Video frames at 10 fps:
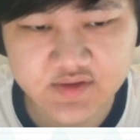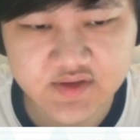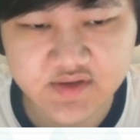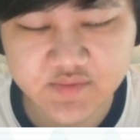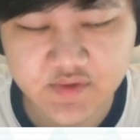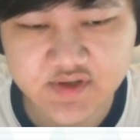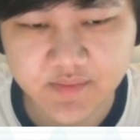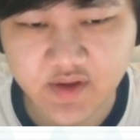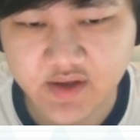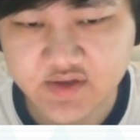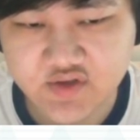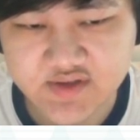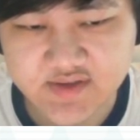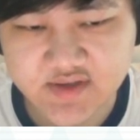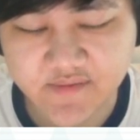here's where some, like,
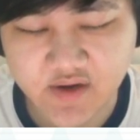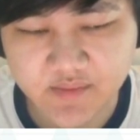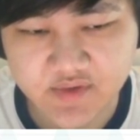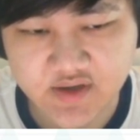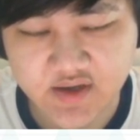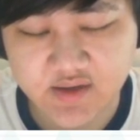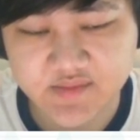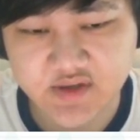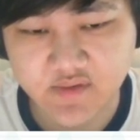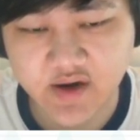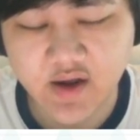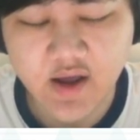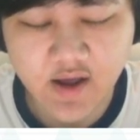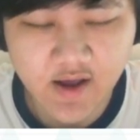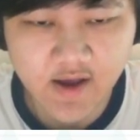interesting stuff come, uh, comes in, right?
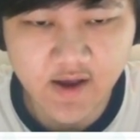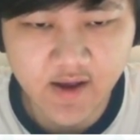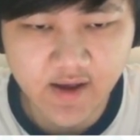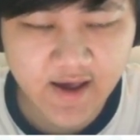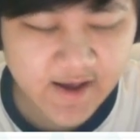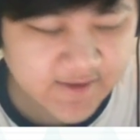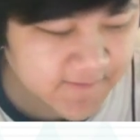As